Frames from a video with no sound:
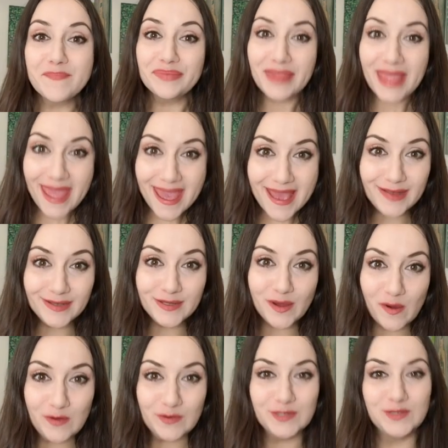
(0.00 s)
and
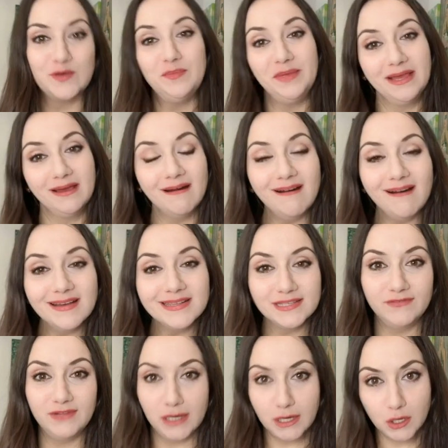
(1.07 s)
also because of
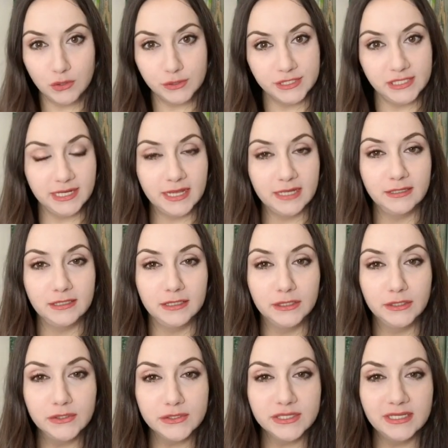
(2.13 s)
the acoustic. And the
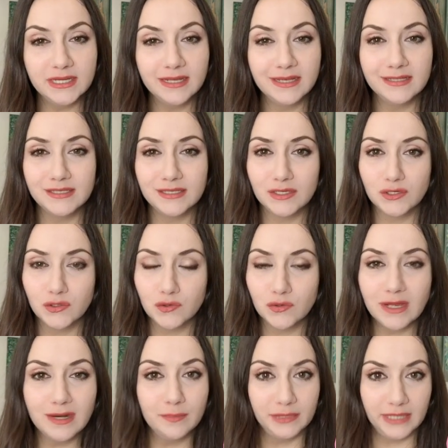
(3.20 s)
acoustic, it's
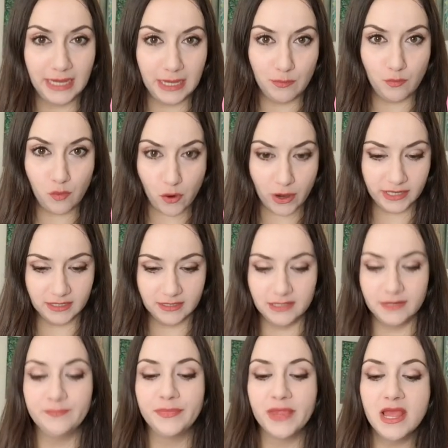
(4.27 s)
incredibly important.
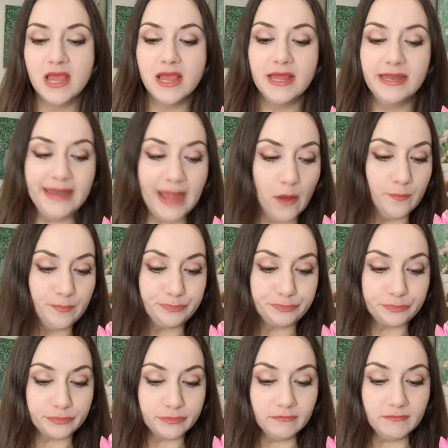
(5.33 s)
Now,
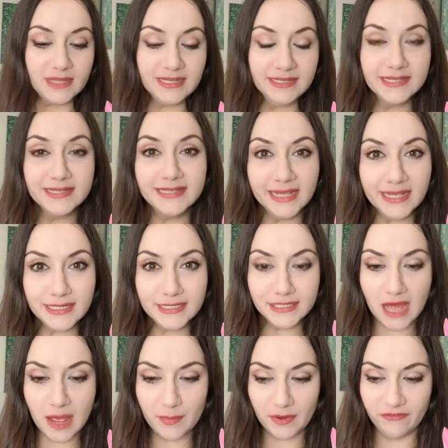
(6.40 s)
the second
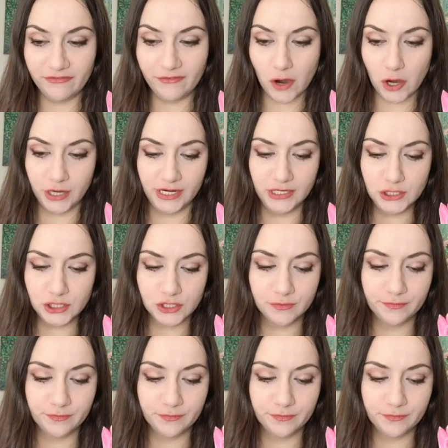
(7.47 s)
type of varnish